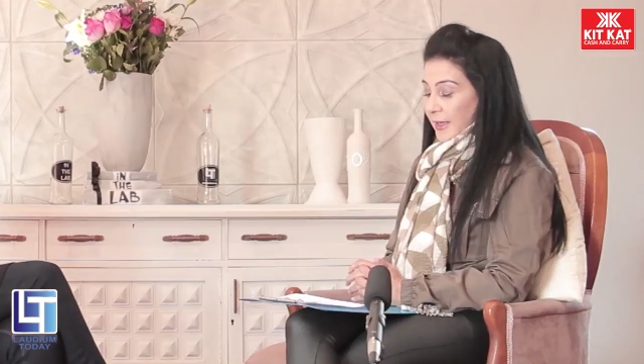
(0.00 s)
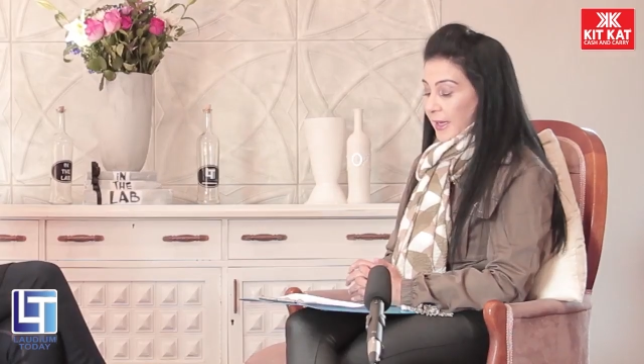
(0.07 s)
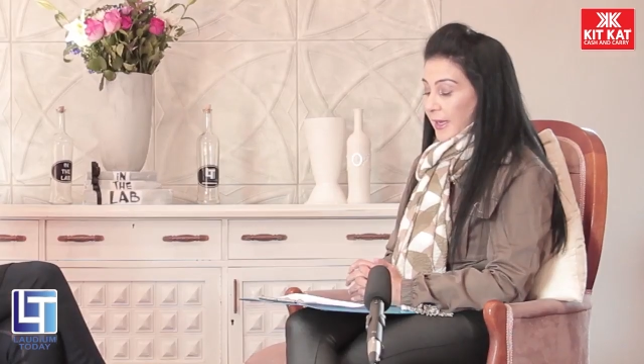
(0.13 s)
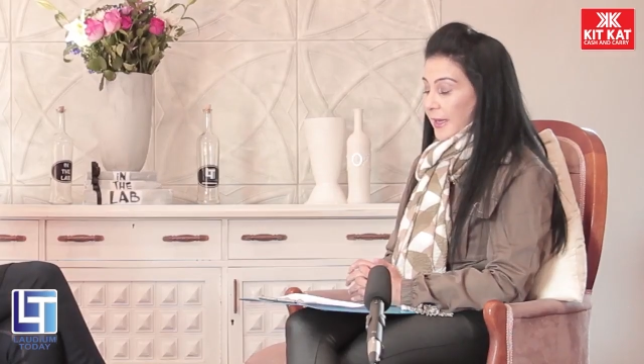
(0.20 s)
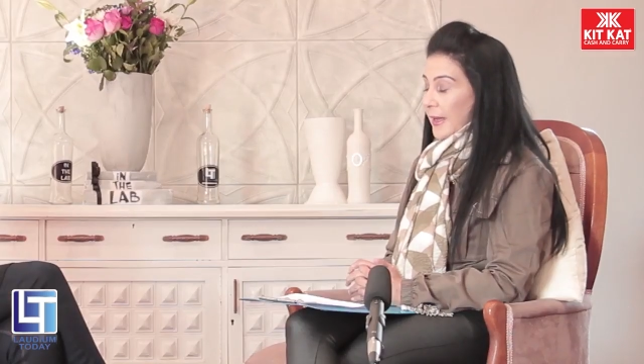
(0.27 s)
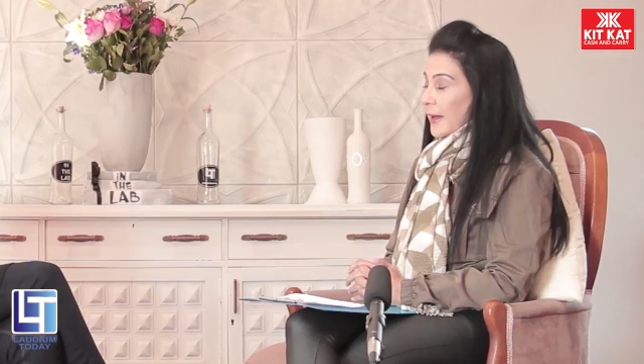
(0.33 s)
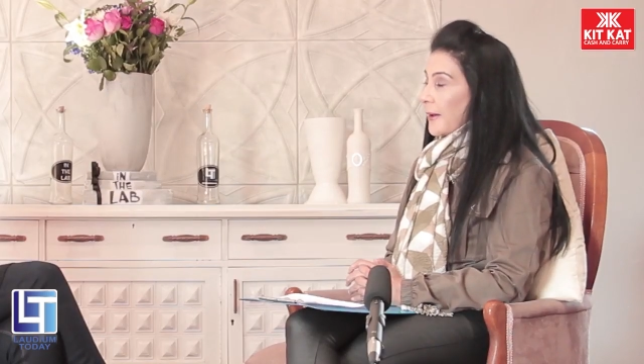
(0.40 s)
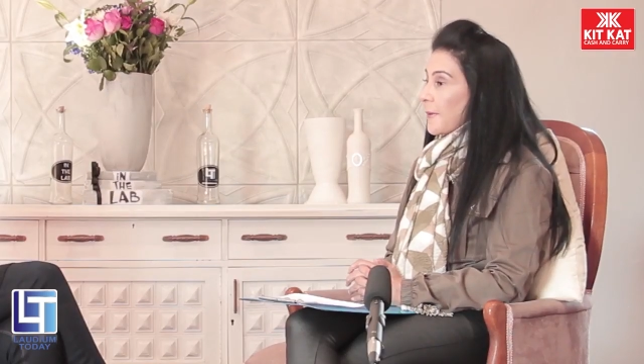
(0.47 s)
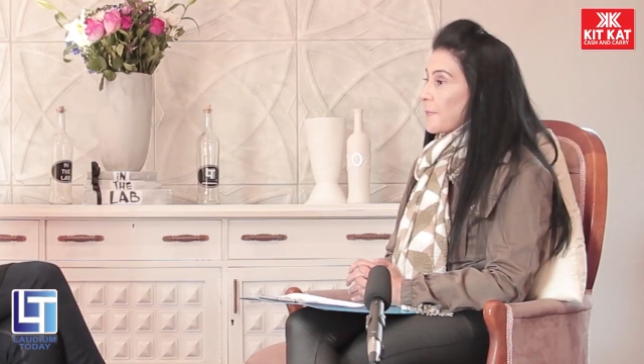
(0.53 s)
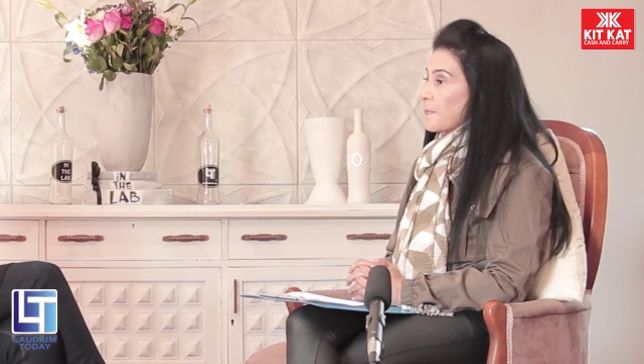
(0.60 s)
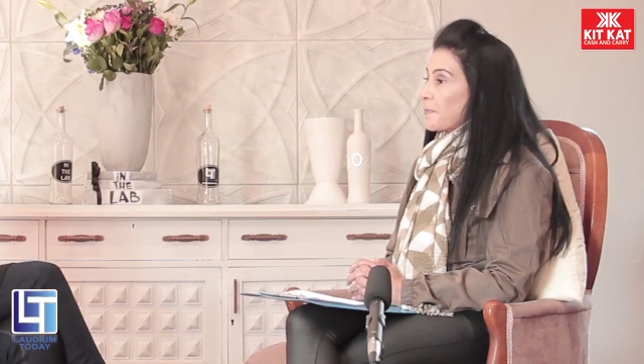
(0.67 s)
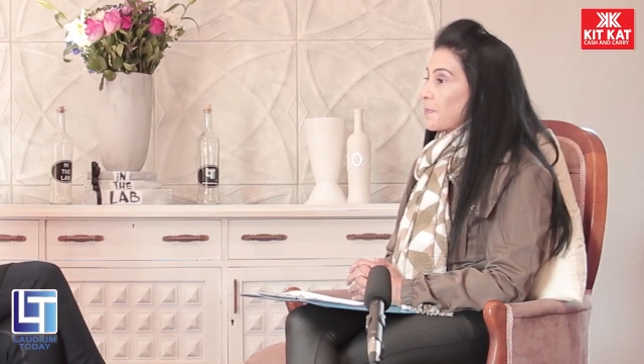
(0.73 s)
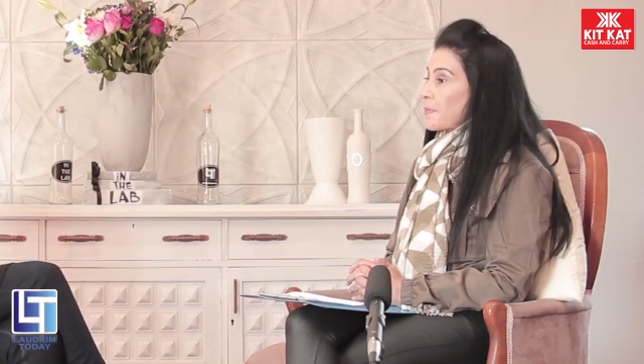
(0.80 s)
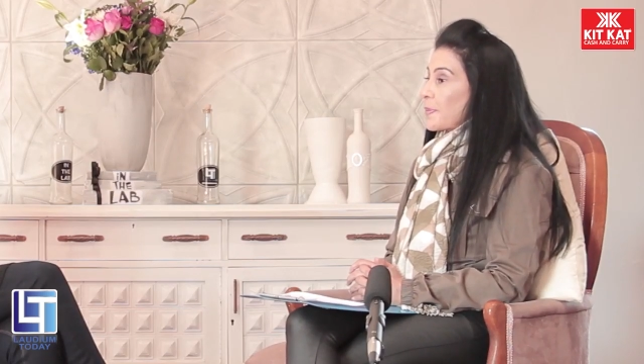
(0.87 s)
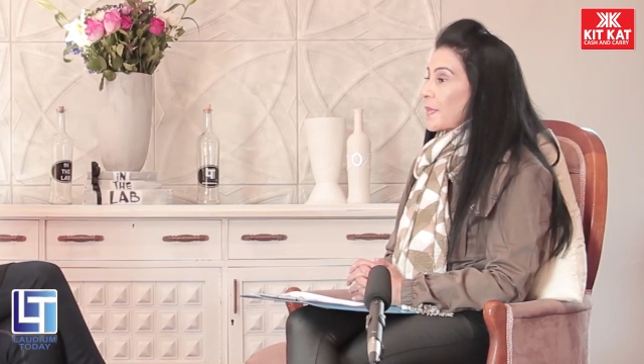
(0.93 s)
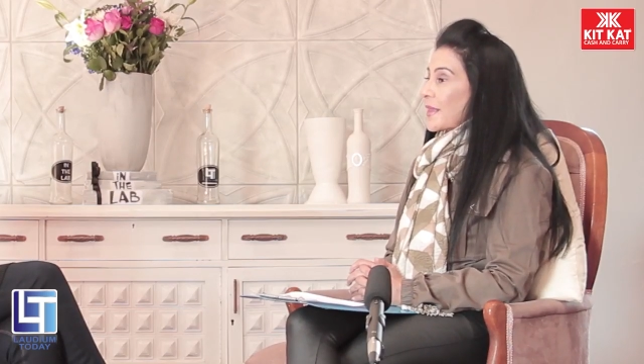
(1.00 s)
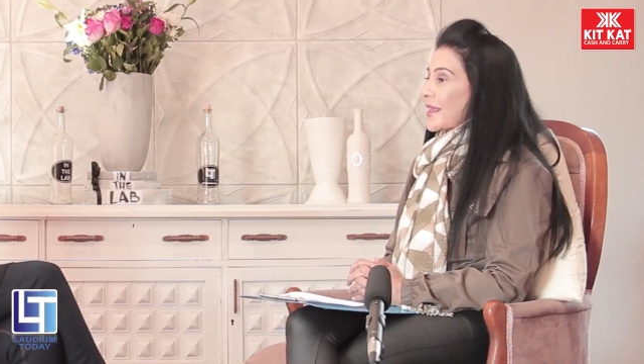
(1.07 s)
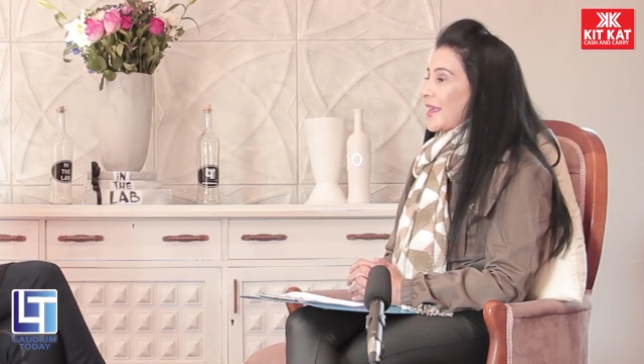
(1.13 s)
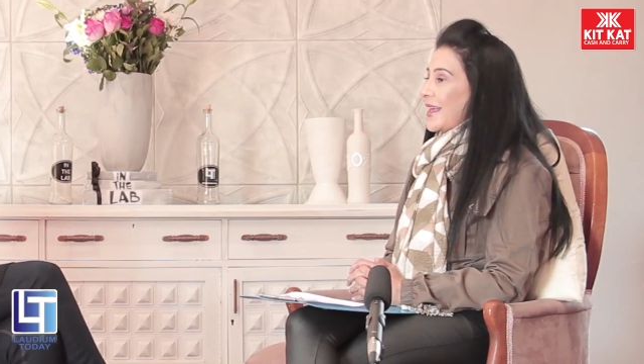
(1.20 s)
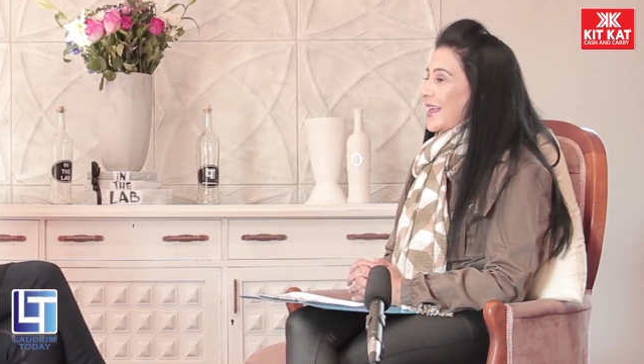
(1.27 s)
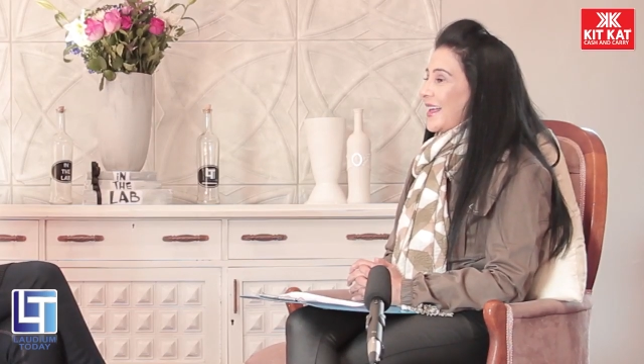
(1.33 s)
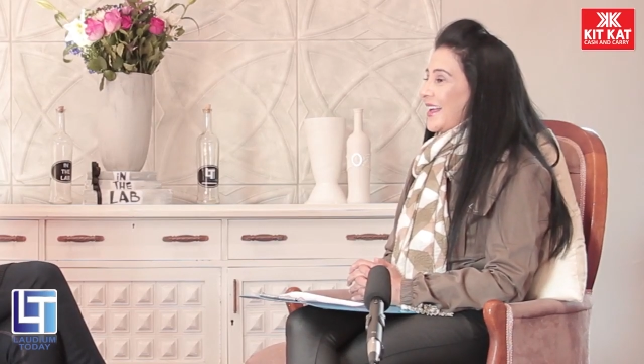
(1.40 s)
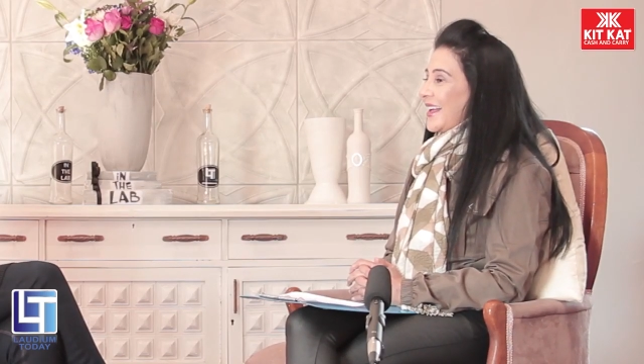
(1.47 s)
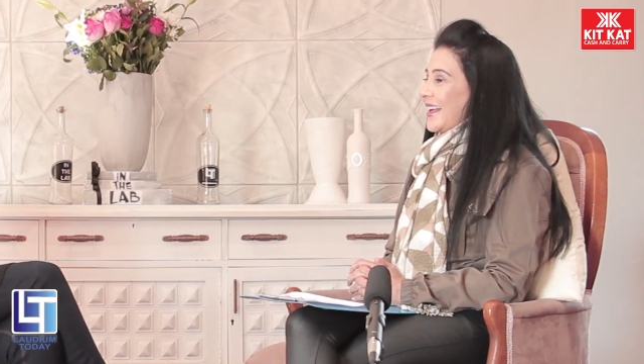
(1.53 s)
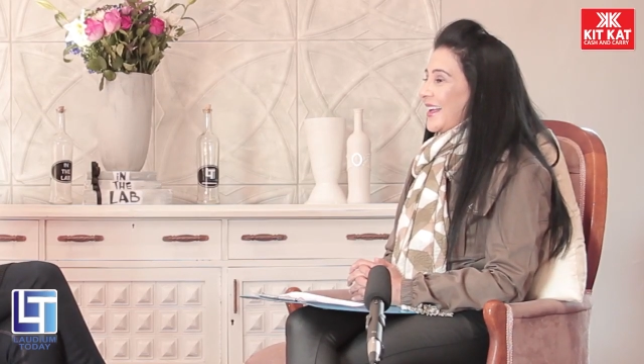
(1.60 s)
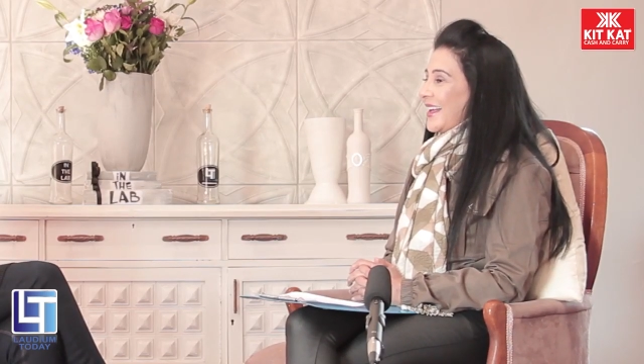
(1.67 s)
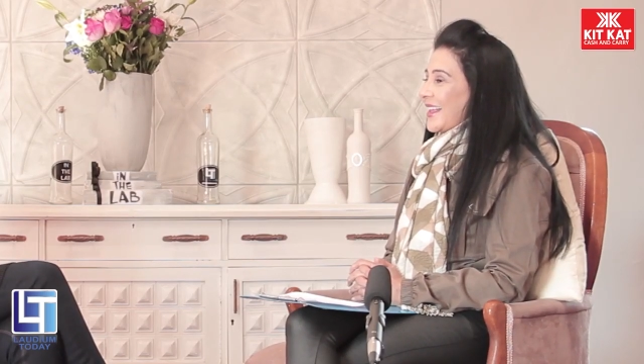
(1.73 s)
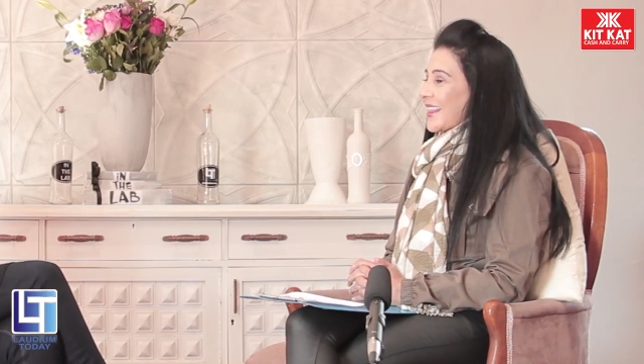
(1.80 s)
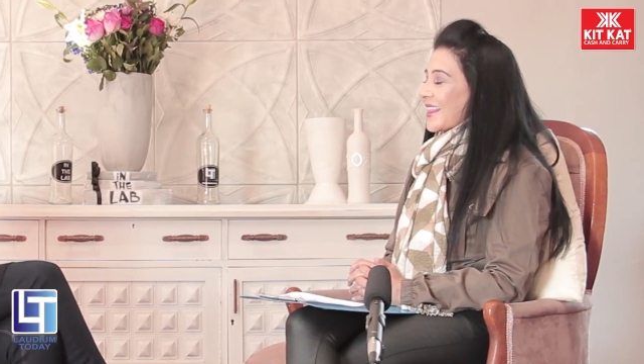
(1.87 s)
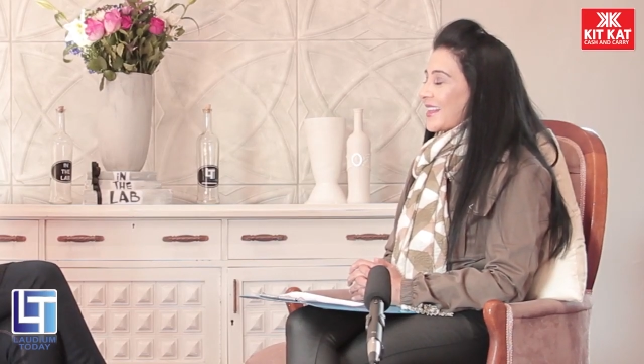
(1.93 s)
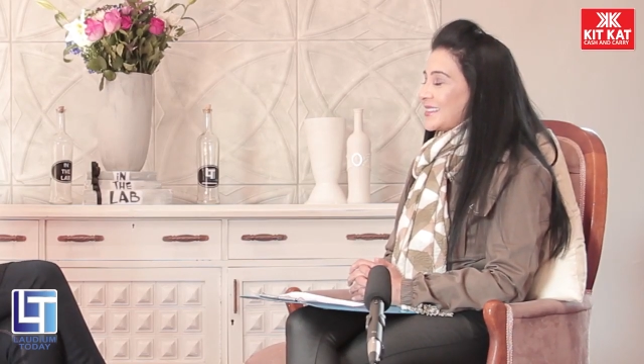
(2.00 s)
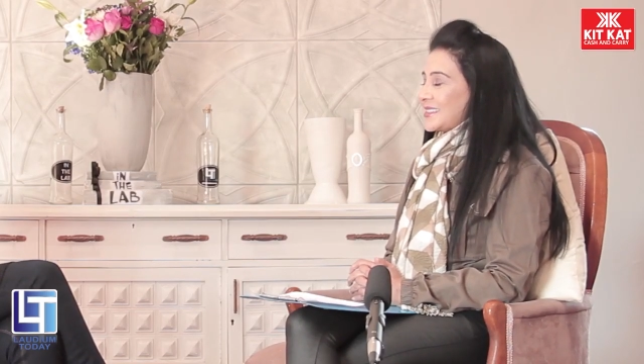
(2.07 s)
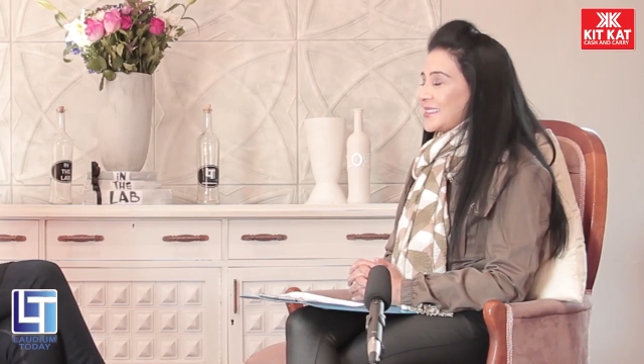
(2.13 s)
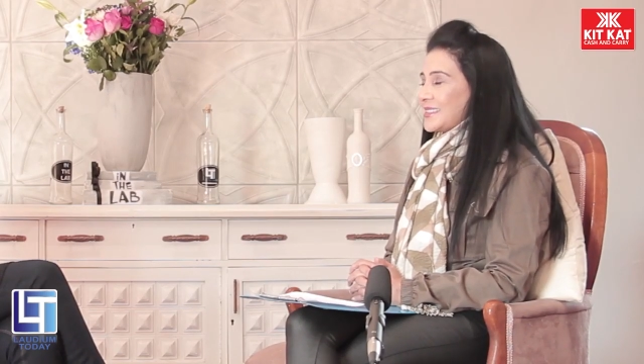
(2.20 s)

Okay, this